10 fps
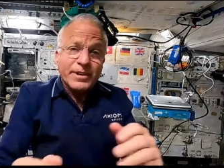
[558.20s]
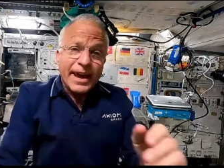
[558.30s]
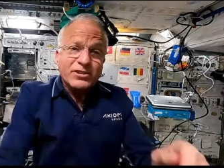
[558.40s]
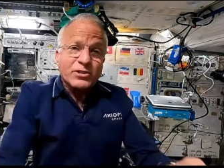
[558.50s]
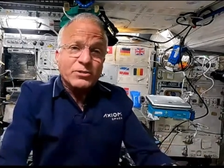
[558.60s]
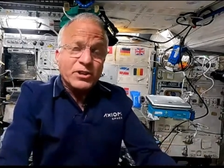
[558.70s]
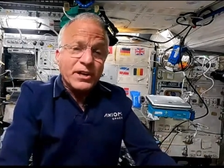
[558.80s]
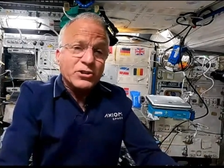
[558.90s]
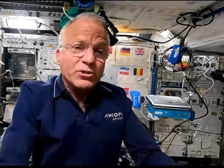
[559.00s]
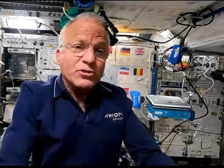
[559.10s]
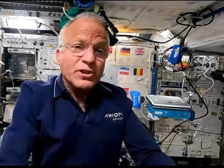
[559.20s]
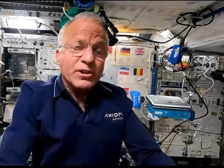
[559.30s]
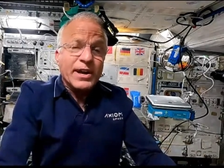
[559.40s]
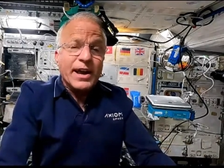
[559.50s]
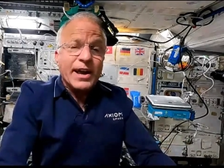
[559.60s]
Ask your teachers and
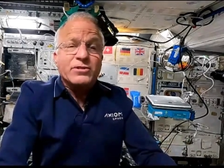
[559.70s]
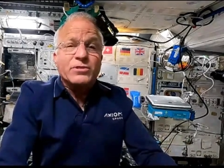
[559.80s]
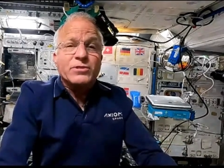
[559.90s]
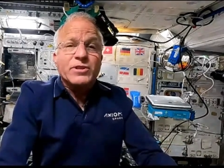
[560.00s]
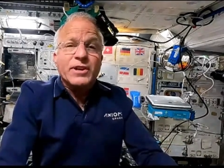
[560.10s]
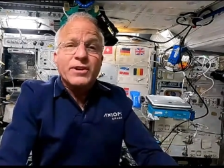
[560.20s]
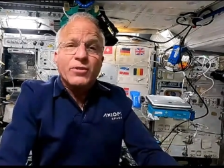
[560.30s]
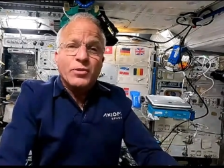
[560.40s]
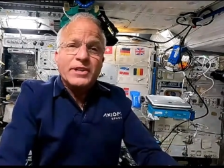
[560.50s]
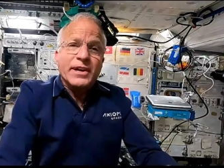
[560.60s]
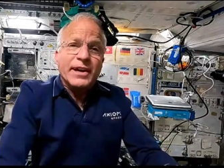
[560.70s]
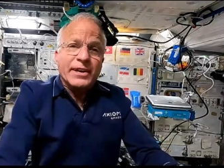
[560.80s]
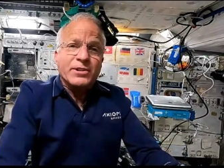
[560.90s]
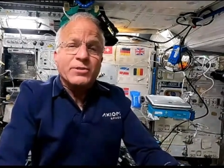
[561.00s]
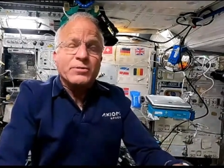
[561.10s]
your counselors, what can I
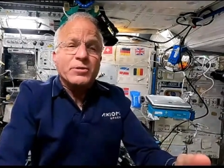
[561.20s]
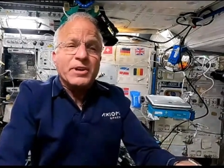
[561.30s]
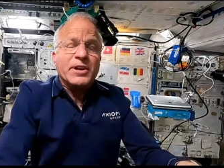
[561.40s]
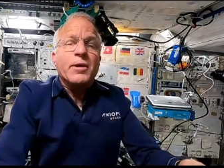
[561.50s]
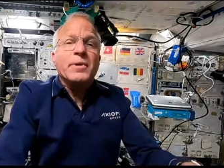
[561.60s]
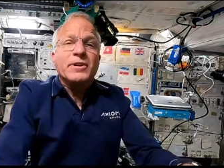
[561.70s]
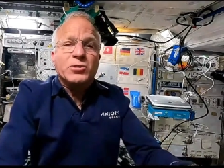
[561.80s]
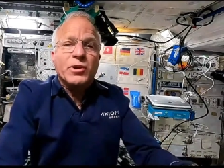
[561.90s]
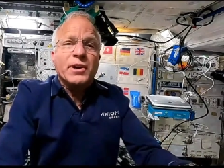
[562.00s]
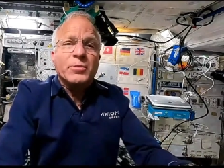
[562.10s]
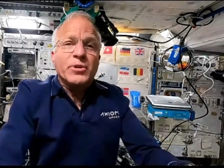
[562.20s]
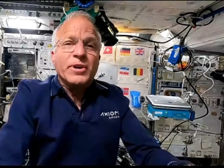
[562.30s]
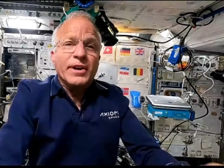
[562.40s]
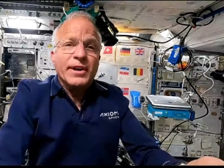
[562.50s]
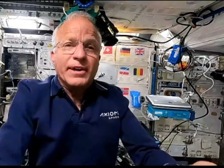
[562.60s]
do to become an astronomer
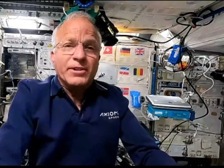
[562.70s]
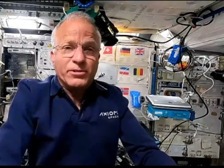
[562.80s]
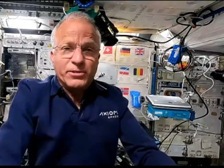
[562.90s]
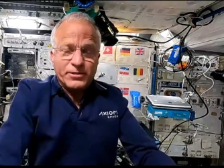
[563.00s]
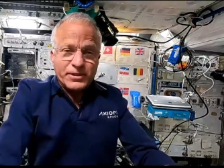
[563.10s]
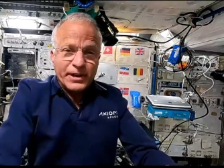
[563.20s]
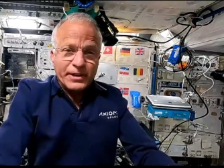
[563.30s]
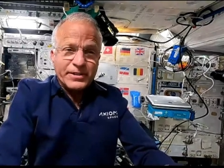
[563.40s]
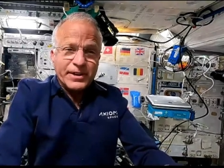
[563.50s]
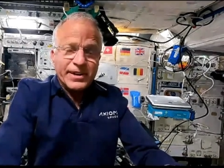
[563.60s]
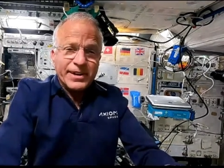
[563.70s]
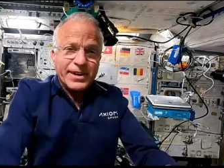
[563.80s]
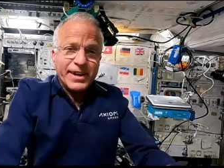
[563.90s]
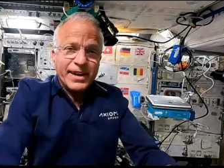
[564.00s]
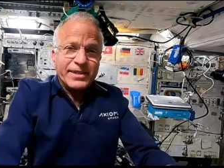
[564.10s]
and do those things?
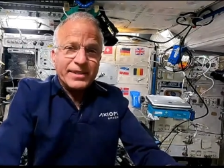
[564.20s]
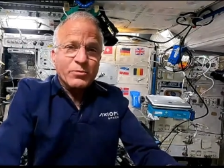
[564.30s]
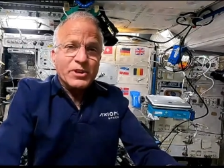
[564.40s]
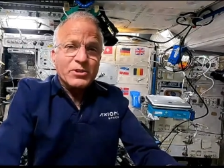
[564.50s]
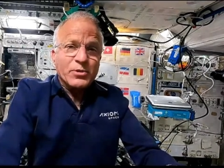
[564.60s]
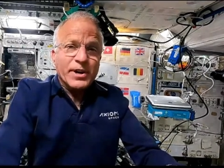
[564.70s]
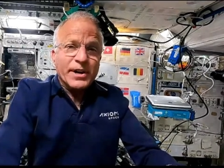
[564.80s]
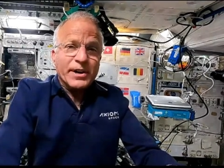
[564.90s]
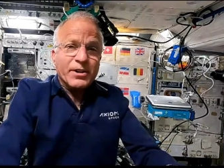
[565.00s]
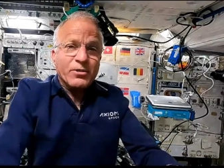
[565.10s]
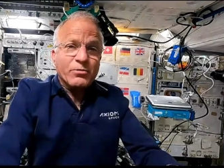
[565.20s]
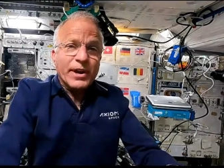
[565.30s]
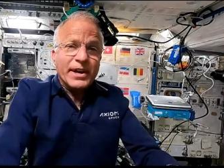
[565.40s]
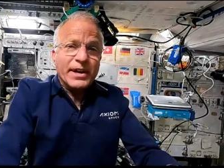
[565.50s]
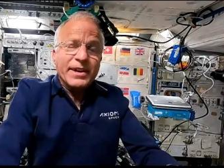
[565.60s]
And then when you uh, are
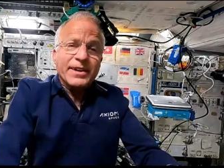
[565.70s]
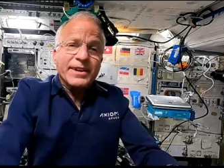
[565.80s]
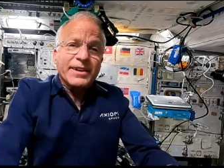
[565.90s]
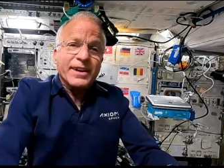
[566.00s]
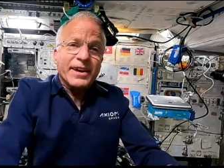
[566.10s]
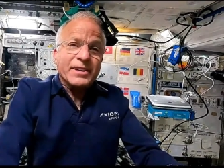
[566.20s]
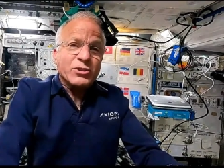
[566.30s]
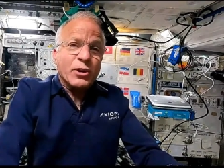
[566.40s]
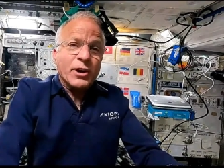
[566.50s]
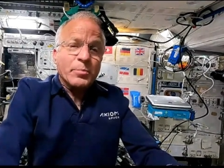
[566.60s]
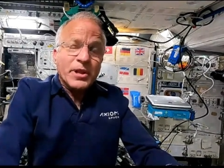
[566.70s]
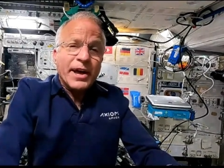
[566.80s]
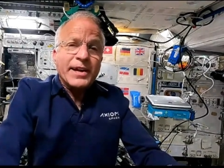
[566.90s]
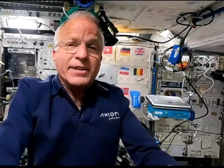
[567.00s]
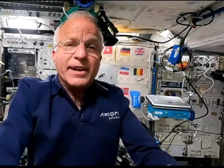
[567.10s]
ready, uh, start
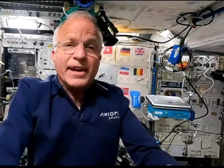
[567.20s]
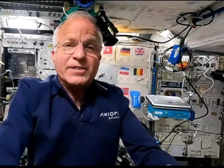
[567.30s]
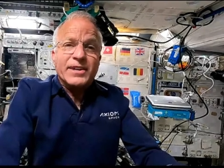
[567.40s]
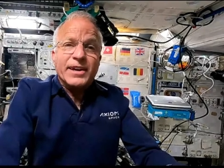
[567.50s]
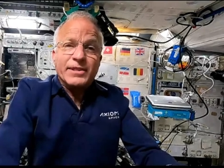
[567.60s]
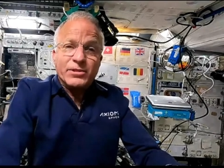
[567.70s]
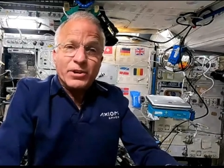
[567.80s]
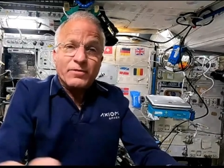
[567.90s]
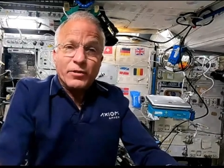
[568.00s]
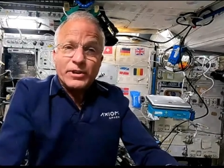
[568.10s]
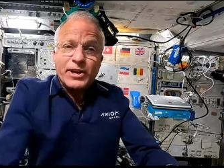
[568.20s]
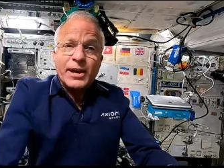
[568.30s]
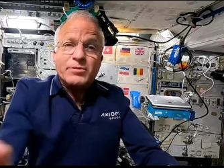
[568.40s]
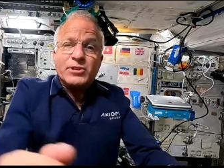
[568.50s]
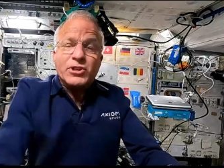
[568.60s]
applying to NASA. Look for the
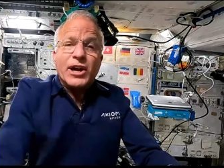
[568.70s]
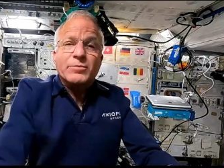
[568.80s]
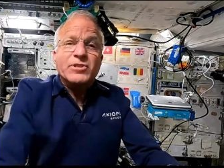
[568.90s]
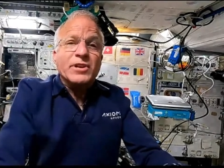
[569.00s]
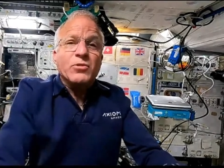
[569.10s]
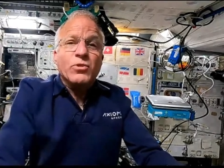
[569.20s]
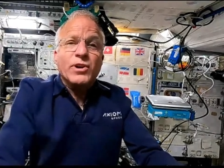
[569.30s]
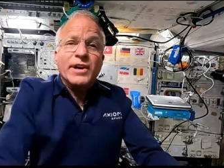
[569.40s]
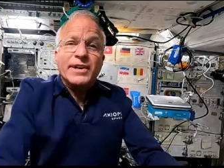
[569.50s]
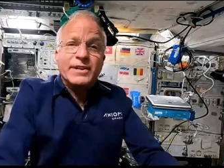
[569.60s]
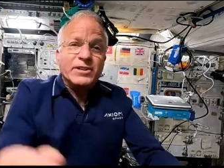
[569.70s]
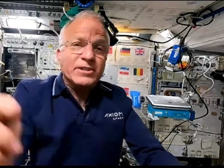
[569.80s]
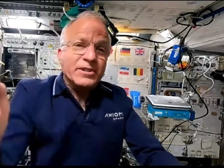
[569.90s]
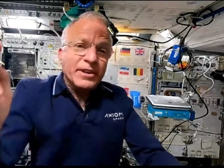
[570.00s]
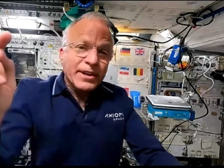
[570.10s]
types of jobs that you want and just
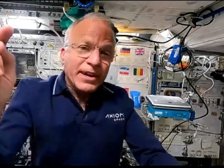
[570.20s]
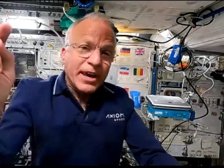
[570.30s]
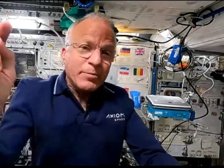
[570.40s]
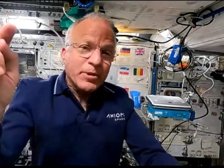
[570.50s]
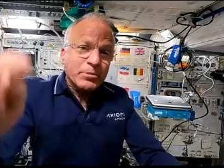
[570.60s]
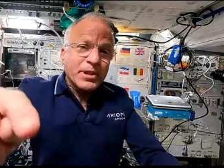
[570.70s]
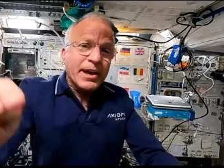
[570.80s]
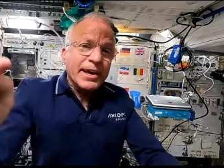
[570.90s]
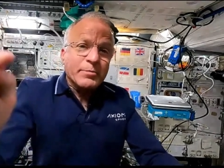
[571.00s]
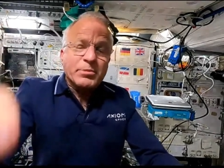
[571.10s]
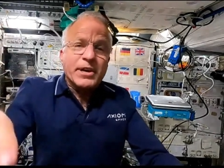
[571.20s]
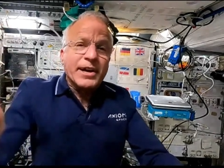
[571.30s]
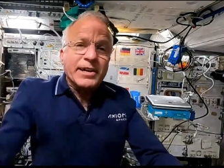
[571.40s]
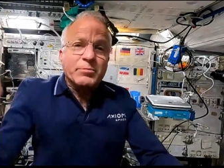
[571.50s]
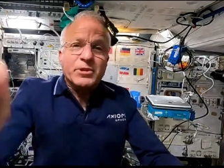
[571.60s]
keep applying,
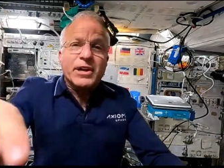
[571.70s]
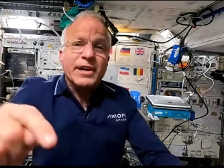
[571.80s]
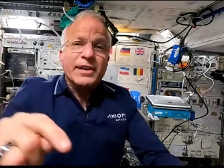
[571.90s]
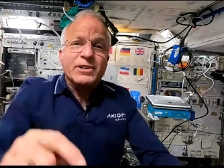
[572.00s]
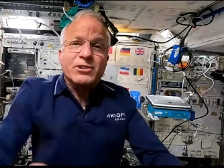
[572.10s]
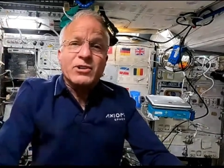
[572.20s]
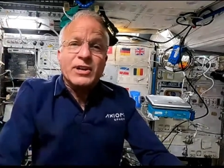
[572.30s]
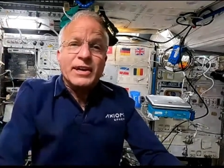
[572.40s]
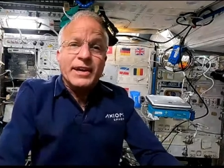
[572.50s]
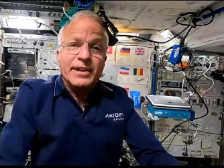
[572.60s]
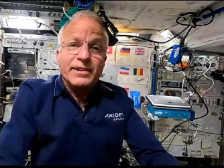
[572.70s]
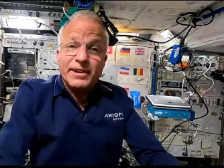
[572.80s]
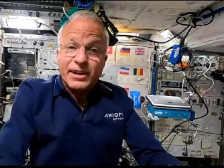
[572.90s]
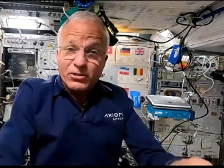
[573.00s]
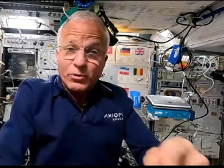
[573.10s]
applying, applying until you get in,
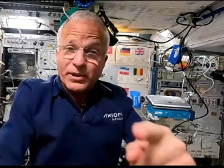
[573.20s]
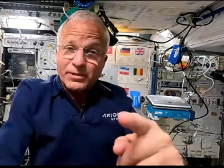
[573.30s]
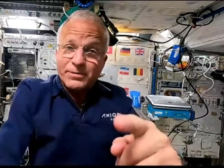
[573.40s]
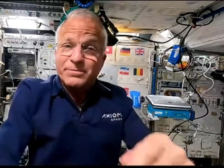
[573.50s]
and you will.